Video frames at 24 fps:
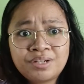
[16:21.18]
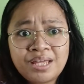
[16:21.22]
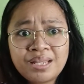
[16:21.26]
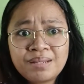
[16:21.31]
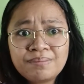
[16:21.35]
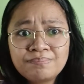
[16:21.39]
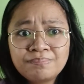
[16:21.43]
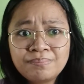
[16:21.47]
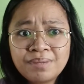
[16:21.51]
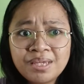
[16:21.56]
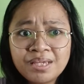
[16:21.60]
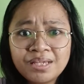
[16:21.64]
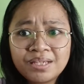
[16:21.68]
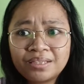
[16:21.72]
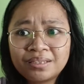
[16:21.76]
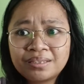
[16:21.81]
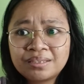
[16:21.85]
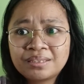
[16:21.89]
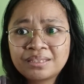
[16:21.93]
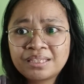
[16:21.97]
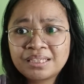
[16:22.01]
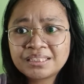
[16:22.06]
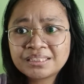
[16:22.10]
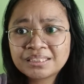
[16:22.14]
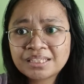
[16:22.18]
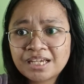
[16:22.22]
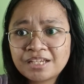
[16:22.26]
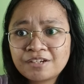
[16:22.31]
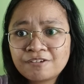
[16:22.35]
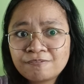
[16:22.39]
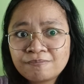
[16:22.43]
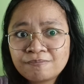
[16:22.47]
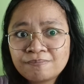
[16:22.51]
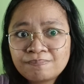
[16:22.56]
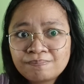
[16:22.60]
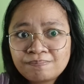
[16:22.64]
make this kind
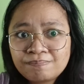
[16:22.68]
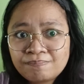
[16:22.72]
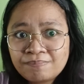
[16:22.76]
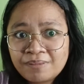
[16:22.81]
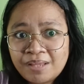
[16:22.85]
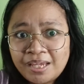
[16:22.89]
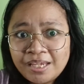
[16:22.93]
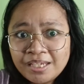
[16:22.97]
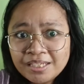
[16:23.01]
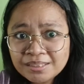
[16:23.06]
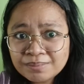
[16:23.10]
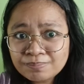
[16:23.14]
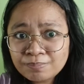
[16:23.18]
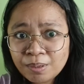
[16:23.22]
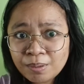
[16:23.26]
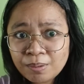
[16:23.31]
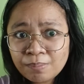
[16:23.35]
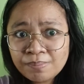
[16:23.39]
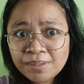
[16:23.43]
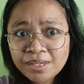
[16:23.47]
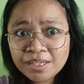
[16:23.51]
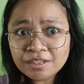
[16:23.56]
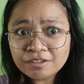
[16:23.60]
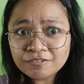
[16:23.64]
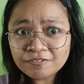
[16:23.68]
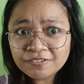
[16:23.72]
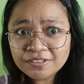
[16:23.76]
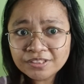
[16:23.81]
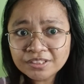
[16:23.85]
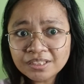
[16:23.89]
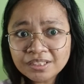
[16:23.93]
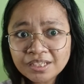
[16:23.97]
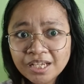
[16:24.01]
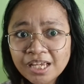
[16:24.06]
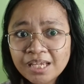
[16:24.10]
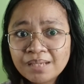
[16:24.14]
of plays probably in
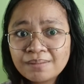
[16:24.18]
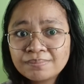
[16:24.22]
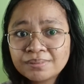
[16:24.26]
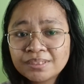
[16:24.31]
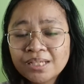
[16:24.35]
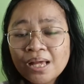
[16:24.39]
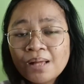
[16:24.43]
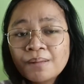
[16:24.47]
official games.